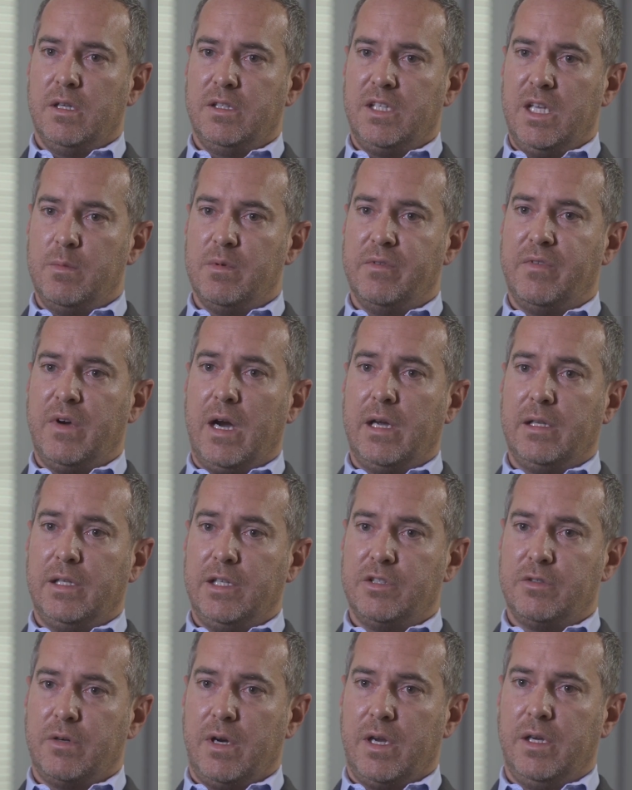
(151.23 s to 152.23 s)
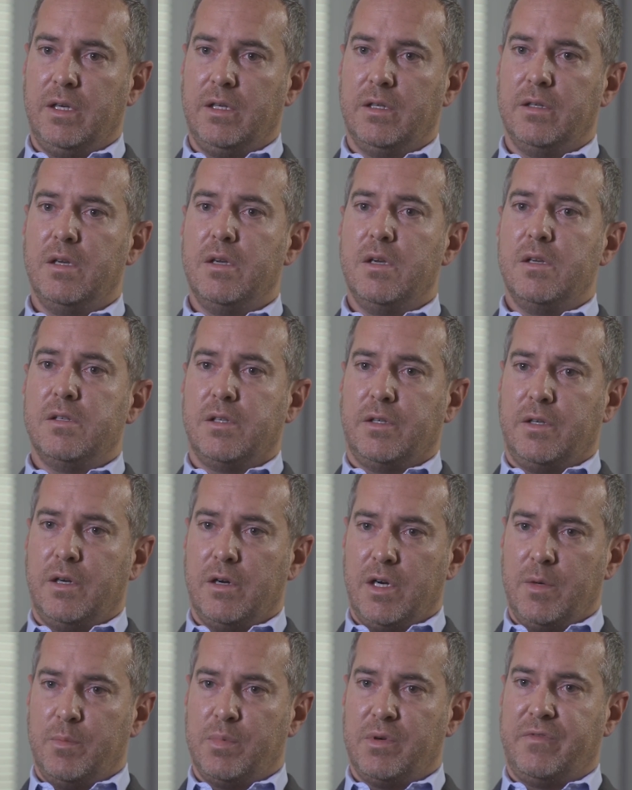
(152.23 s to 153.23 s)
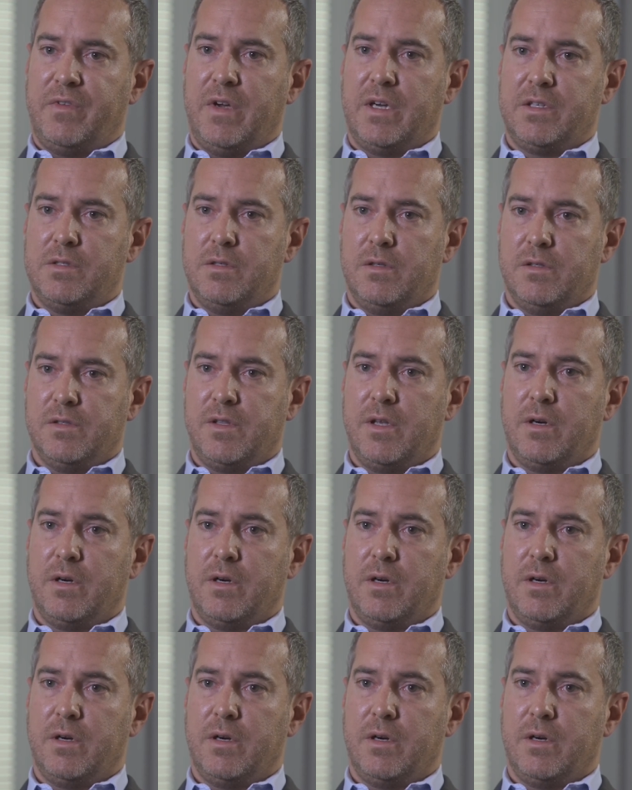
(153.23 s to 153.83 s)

a team of highly trained security professionals